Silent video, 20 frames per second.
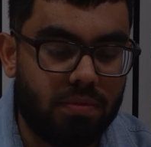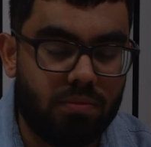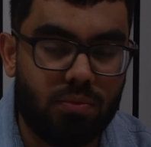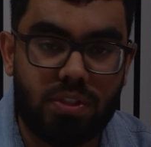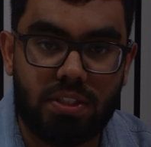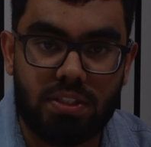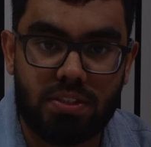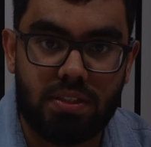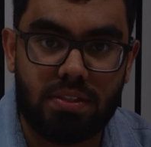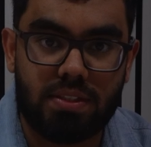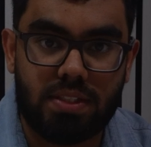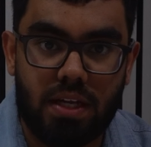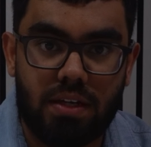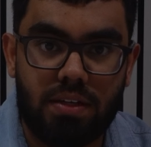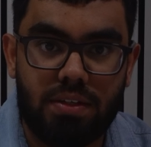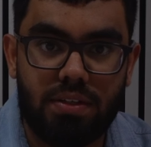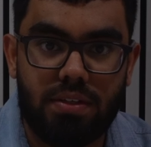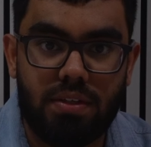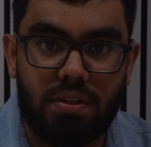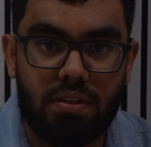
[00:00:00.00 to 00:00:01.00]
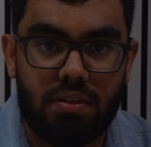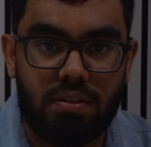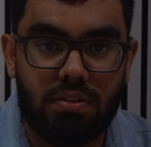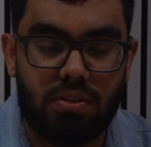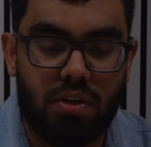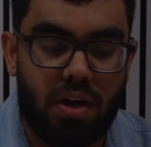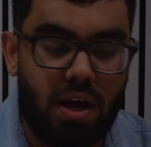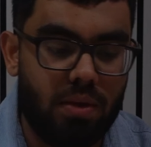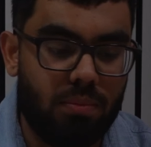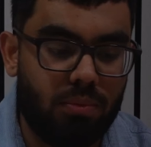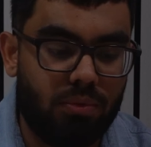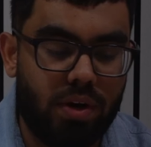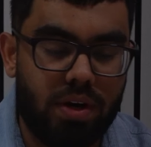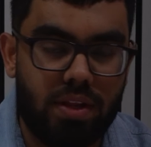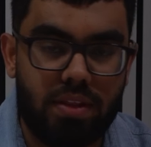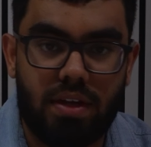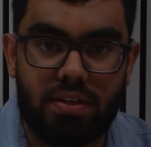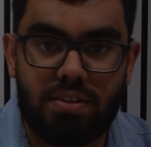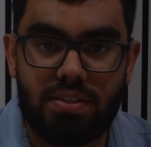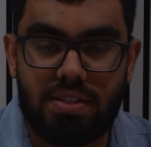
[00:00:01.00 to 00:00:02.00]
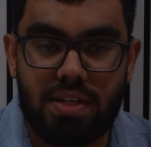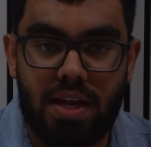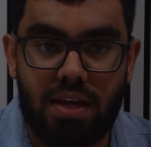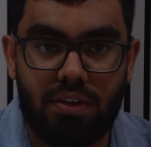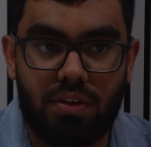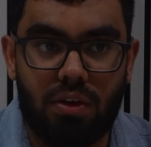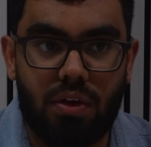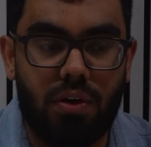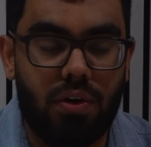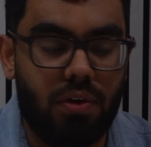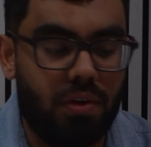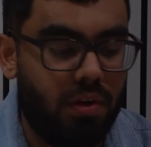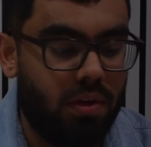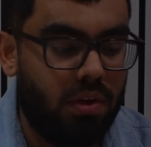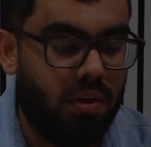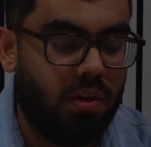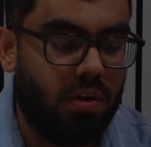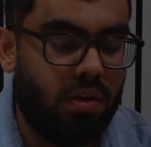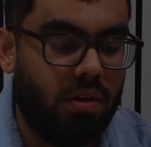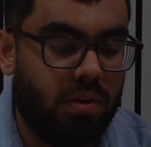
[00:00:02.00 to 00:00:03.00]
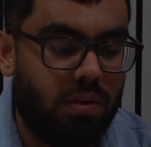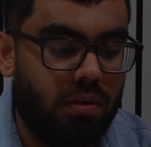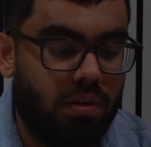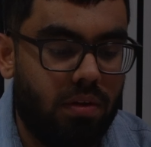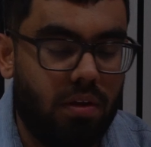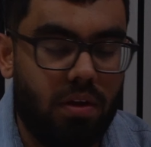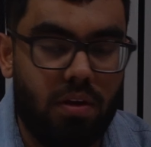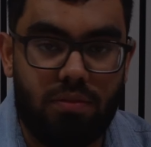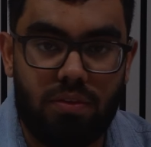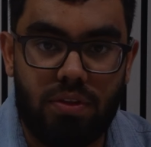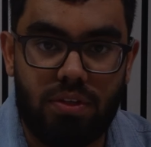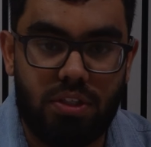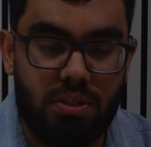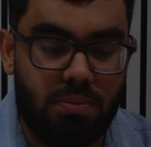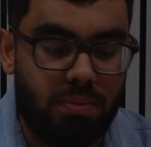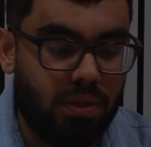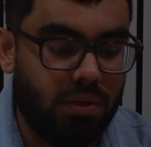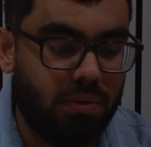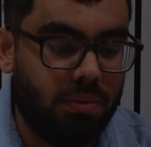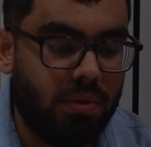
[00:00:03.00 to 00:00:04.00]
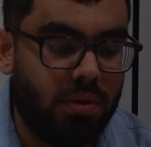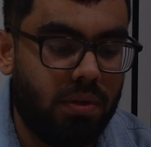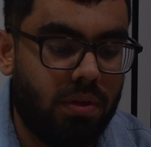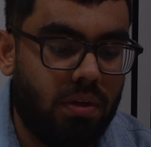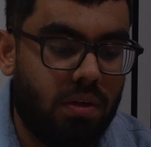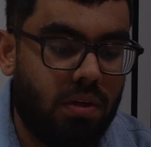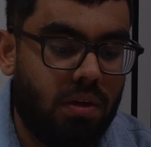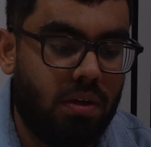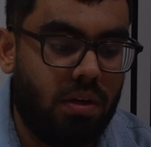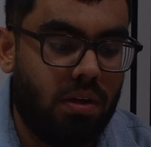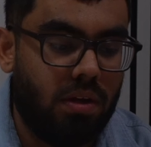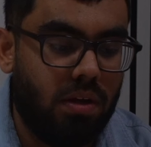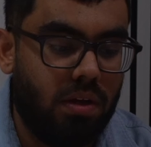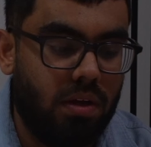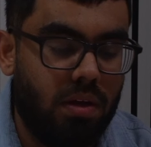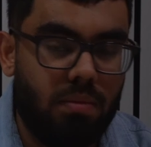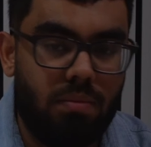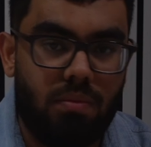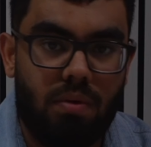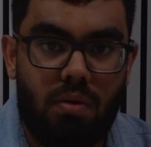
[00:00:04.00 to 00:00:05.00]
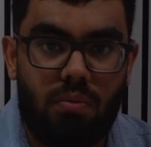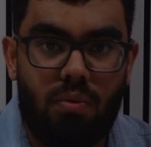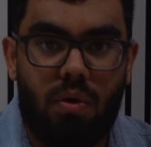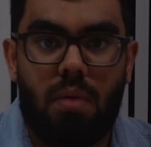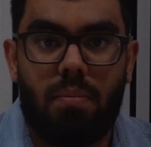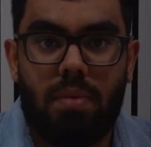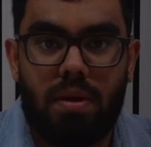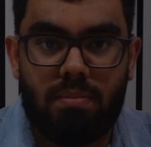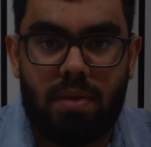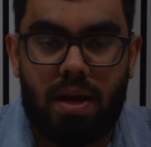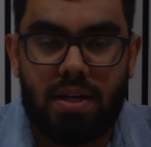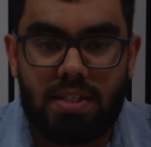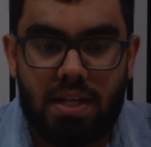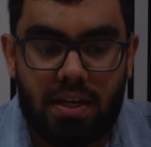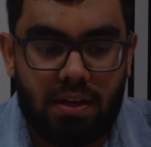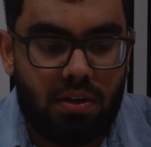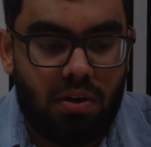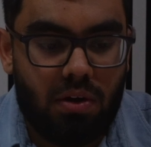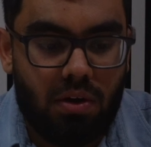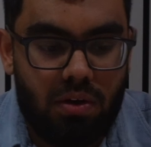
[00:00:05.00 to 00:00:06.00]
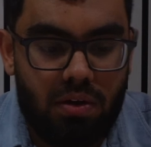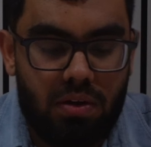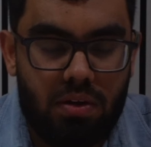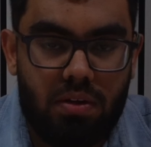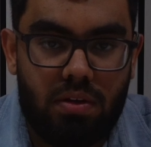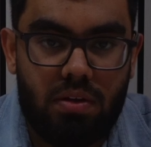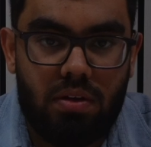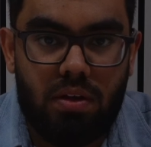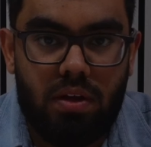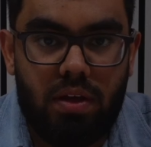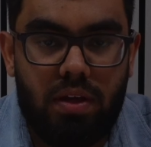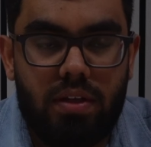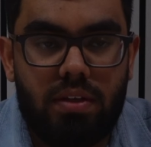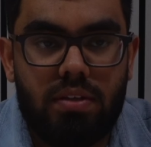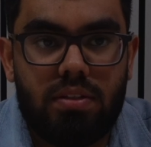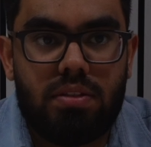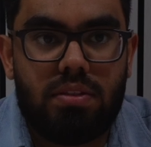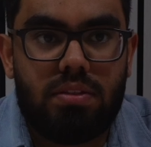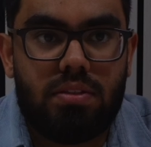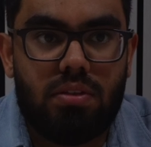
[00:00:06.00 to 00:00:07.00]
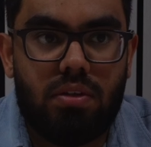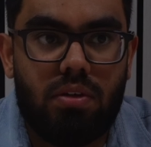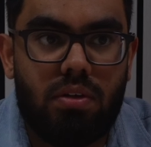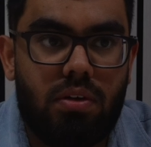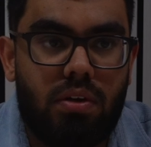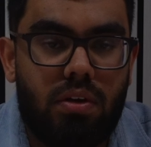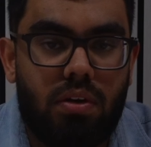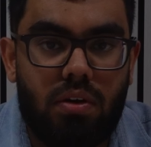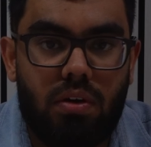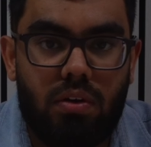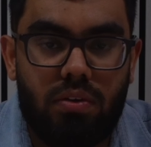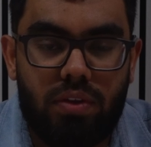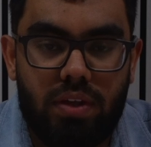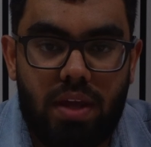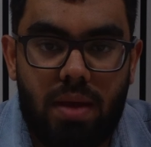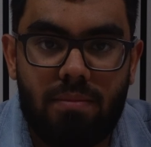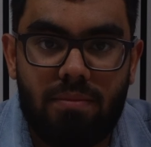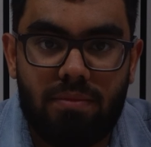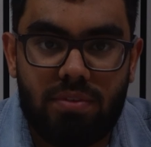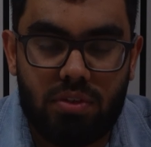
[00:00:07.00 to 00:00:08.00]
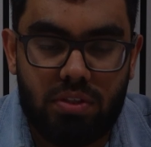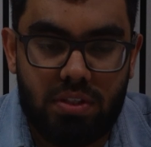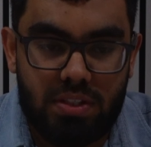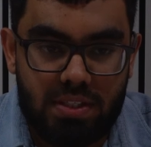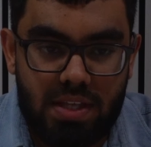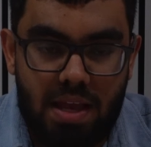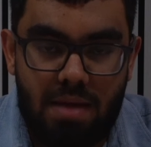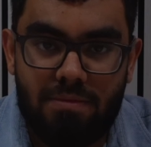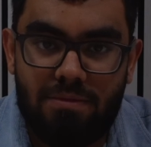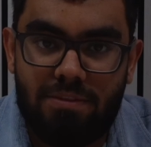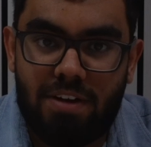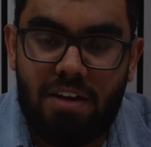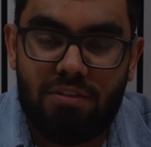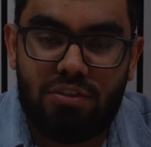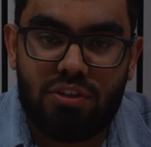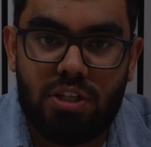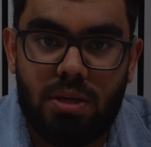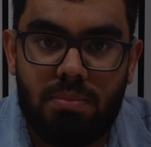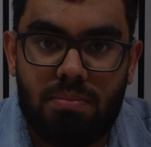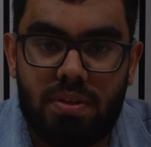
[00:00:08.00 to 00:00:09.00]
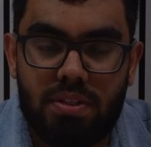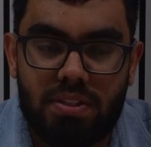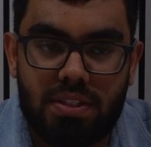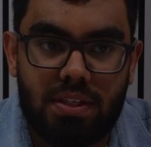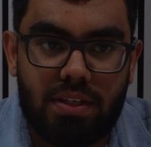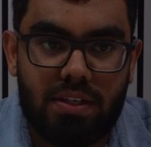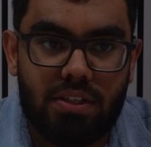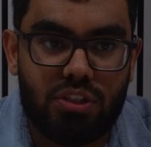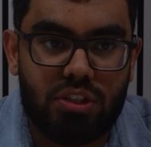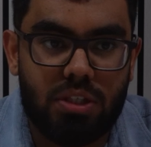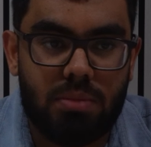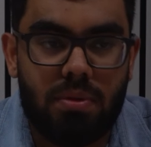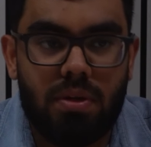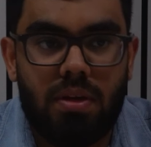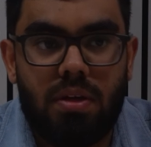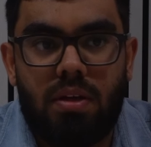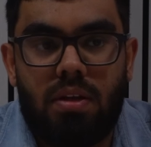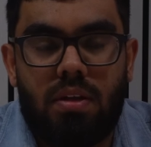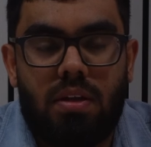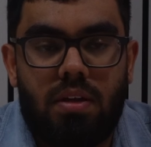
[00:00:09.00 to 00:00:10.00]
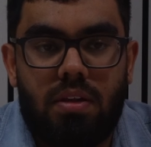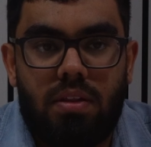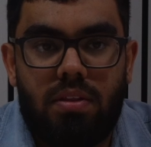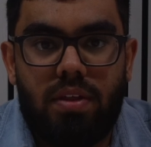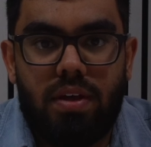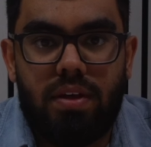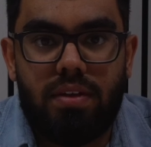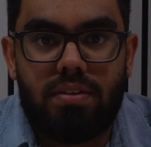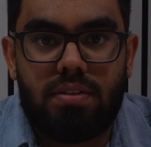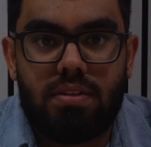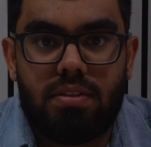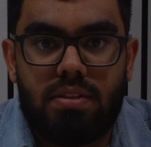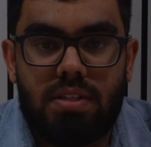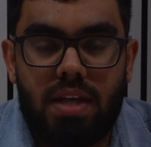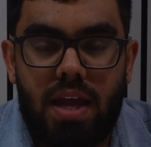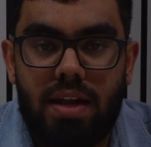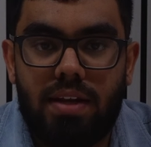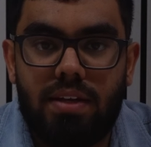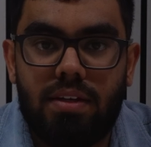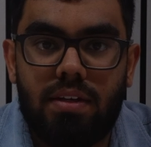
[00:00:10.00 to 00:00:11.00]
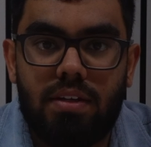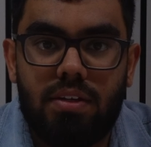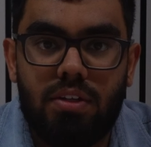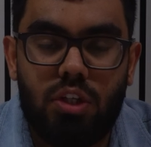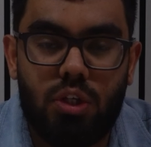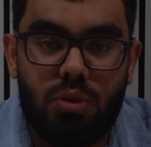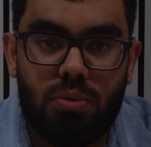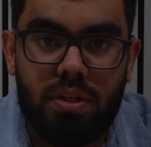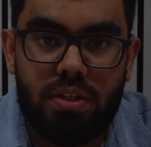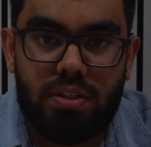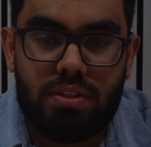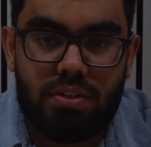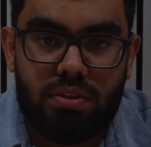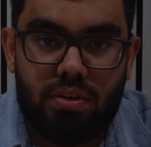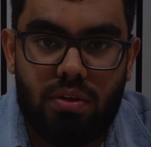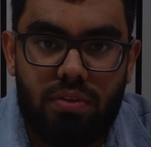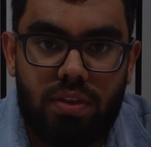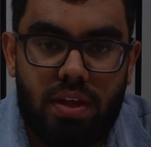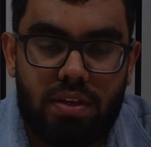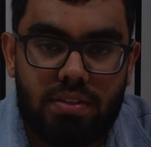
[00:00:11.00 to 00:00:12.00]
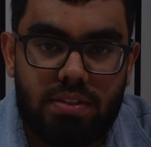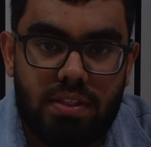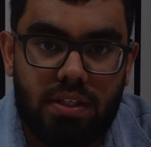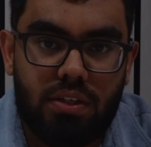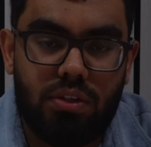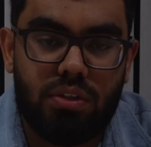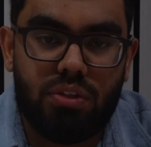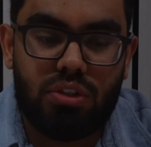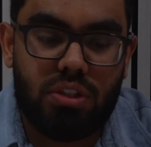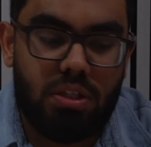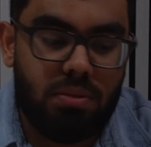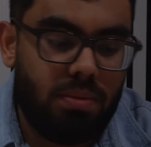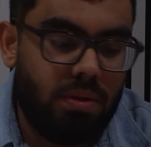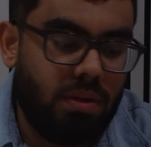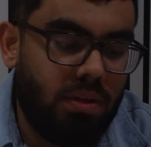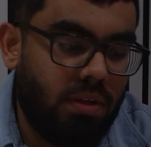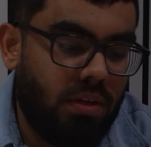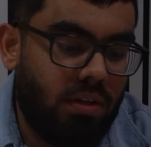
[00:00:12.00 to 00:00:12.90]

which is the standard, so I upgraded that to 10 core. For the GPU, and what I mean by 10 core is, so this is the M5 chip, the silicon chip. There's 10 units on that single chip.